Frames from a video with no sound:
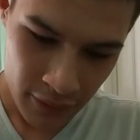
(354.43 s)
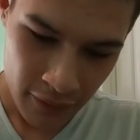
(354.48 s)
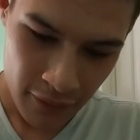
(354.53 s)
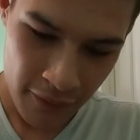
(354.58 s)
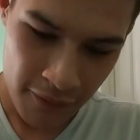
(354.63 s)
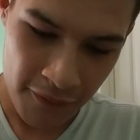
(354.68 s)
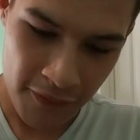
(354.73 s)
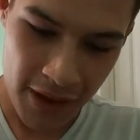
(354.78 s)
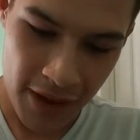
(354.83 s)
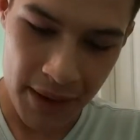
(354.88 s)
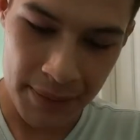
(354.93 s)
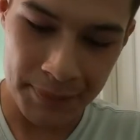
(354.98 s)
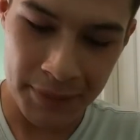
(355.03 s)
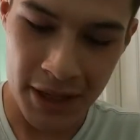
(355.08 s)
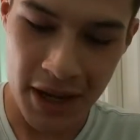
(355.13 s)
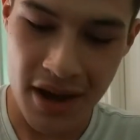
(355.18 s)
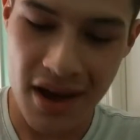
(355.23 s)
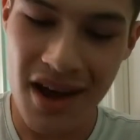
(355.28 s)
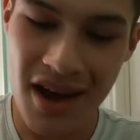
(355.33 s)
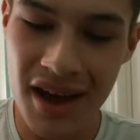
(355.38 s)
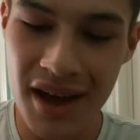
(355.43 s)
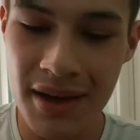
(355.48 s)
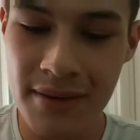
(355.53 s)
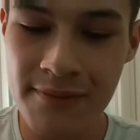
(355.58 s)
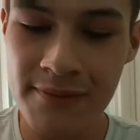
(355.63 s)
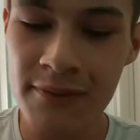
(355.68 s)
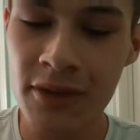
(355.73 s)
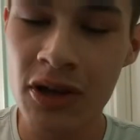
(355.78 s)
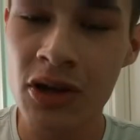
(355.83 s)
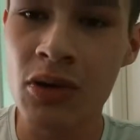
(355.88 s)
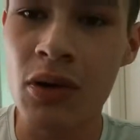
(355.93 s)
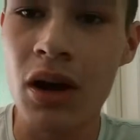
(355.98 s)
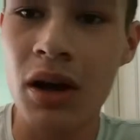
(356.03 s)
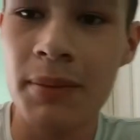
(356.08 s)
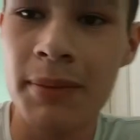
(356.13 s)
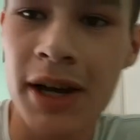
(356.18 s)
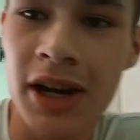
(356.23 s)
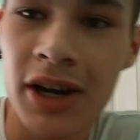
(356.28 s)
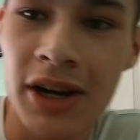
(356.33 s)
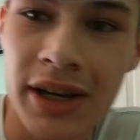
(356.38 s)
Vape Time
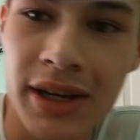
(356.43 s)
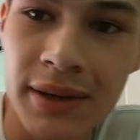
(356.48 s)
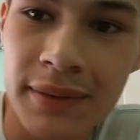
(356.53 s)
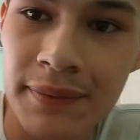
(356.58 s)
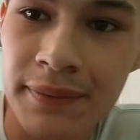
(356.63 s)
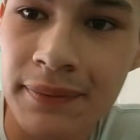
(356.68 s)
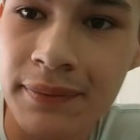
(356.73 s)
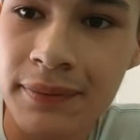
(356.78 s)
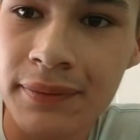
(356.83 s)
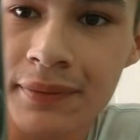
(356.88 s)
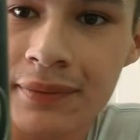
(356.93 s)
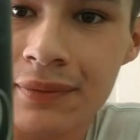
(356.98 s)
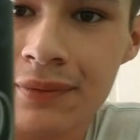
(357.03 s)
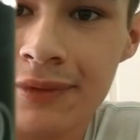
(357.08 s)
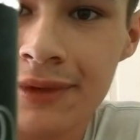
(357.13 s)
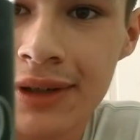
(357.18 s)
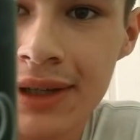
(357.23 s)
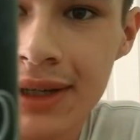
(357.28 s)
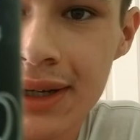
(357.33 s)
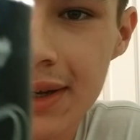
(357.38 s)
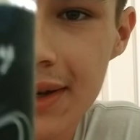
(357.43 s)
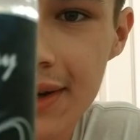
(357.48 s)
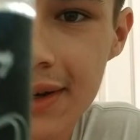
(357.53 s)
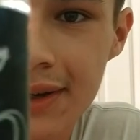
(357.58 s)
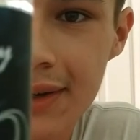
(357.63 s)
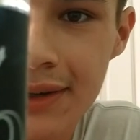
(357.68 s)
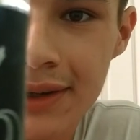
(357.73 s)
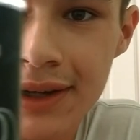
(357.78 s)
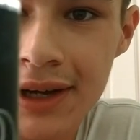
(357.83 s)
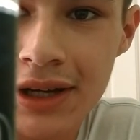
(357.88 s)
Quadberry right here.